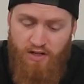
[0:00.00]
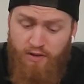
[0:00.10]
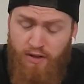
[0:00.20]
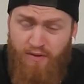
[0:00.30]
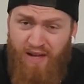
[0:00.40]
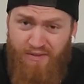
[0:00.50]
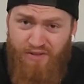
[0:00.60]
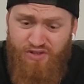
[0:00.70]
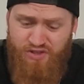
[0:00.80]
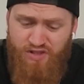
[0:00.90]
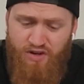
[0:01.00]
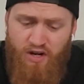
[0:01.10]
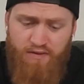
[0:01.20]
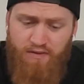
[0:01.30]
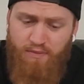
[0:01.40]
I don't think I've ever used a
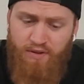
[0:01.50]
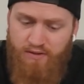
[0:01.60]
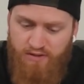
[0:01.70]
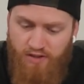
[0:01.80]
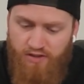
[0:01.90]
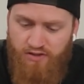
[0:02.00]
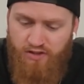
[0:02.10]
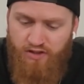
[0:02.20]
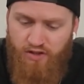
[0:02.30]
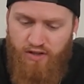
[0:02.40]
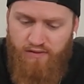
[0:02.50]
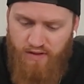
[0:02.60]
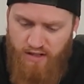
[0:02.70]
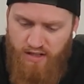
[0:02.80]
knife, but you know, it's got a knife,